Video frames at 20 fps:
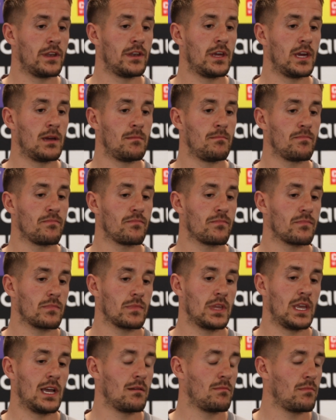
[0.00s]
And
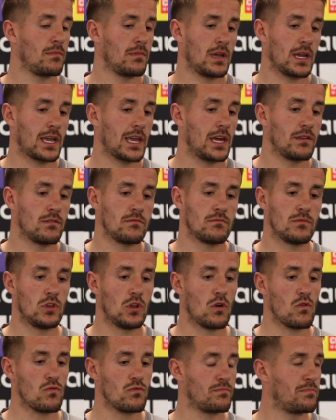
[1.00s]
yeah, again,
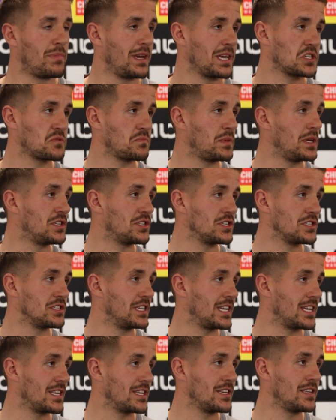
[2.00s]
no big speeches
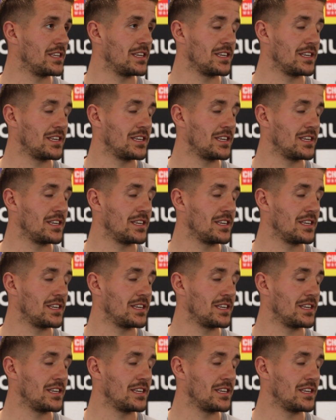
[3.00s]
needed.